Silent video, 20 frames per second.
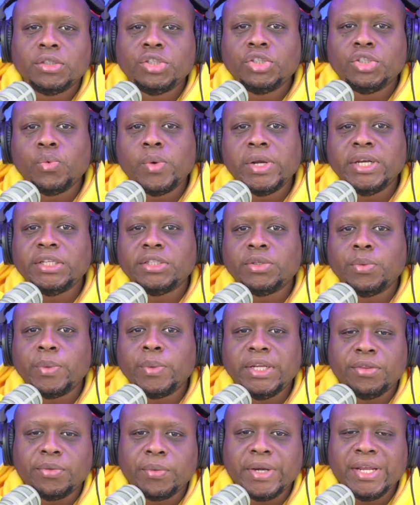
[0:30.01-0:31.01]
twenty
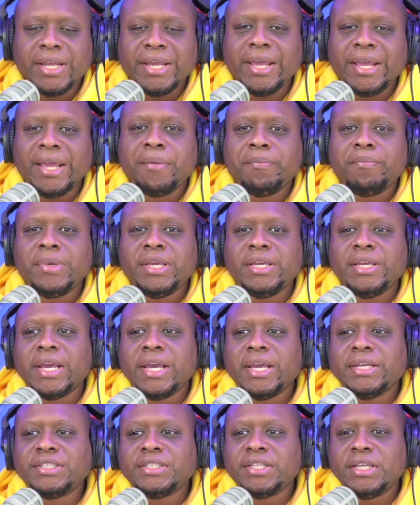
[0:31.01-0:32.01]
twenty-three N B
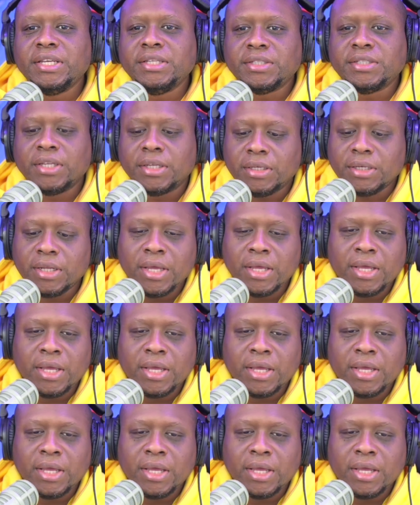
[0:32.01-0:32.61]
A season.